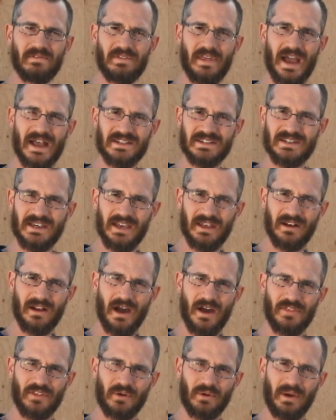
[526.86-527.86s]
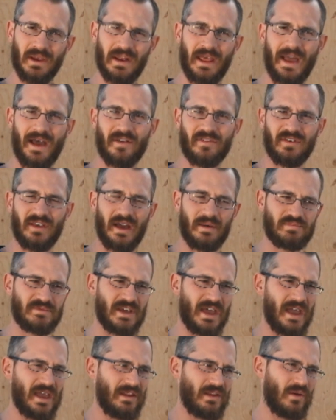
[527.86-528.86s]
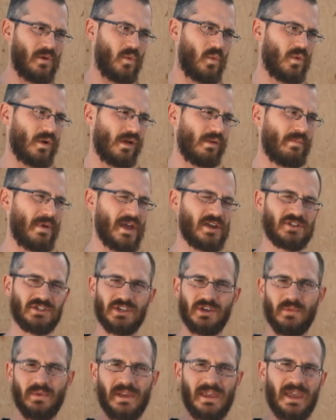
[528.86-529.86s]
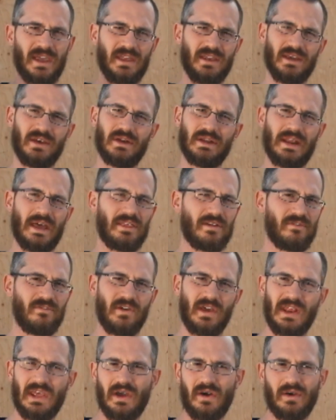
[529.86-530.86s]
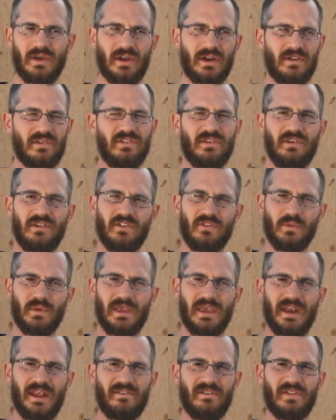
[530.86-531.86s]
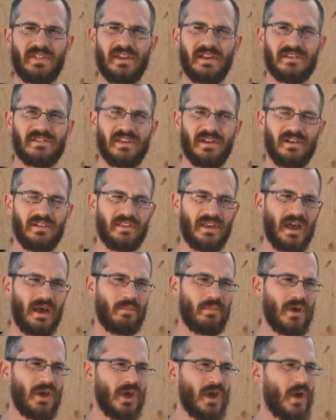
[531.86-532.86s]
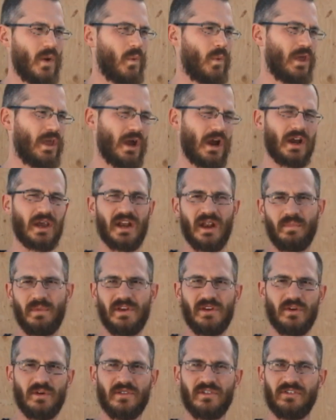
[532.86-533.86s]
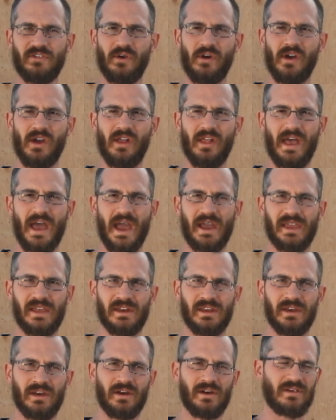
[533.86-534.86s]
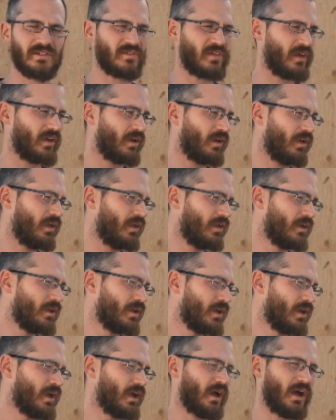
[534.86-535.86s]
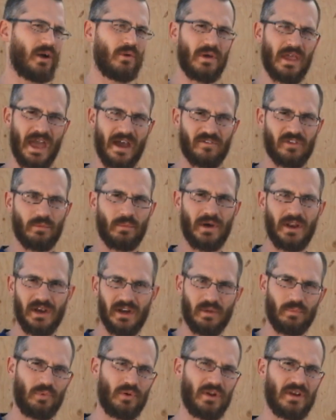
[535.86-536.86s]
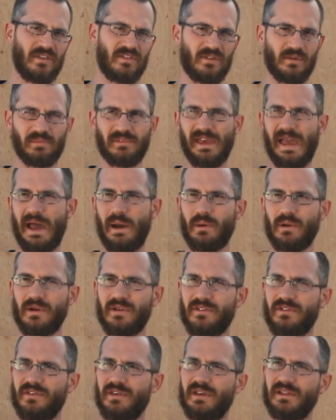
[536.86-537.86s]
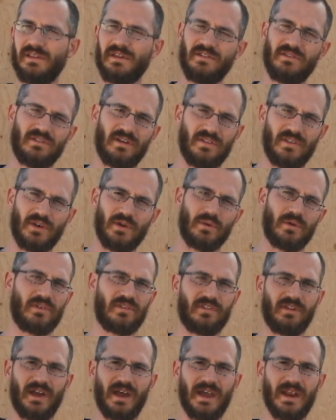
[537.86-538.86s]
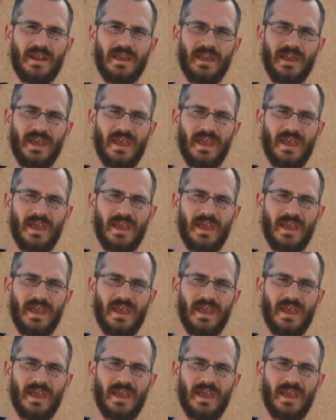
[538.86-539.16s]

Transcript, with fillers: that's it on the greenhouse update. We'll make sure we get you another video here as soon as we get everything tilled up. We are going to be doing soil ag in here until uh, we have the money to put in some towers, at least on the north side.